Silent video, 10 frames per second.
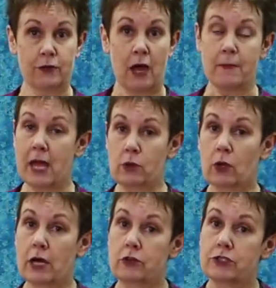a manual
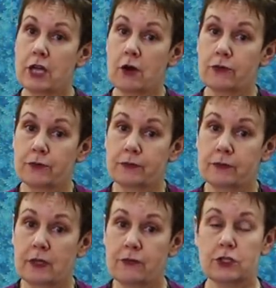cutter yourself?
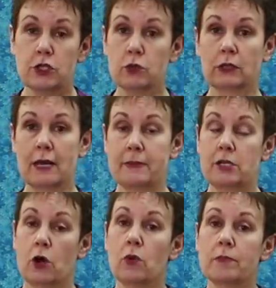If you do, let me
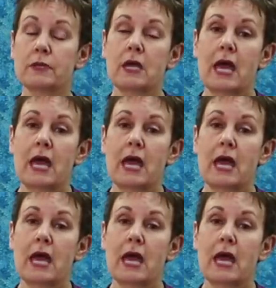know.